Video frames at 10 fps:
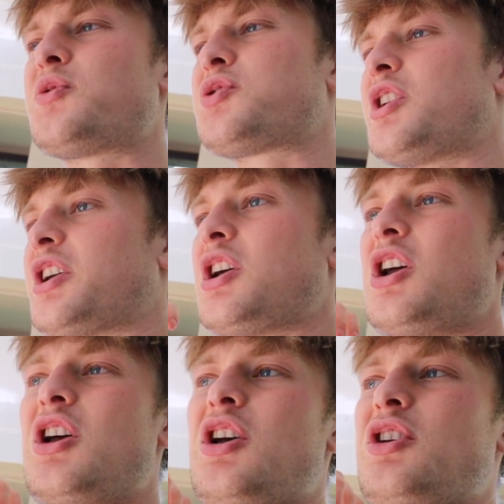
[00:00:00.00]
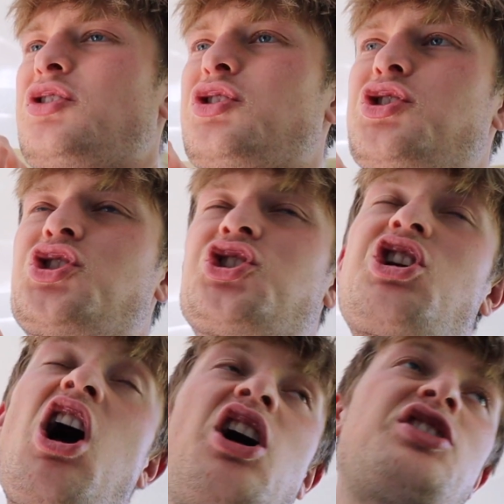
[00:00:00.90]
There was like just
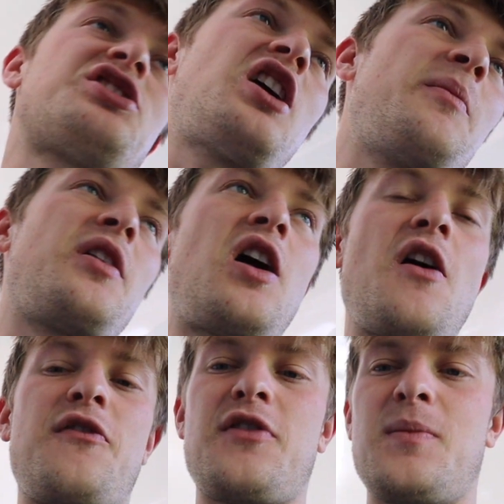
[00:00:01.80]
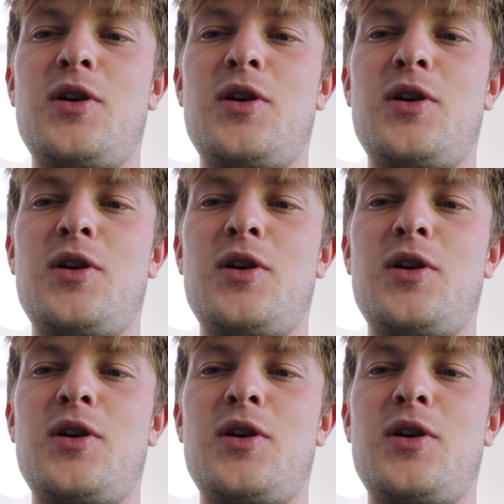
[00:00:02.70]
chunks coming off of him.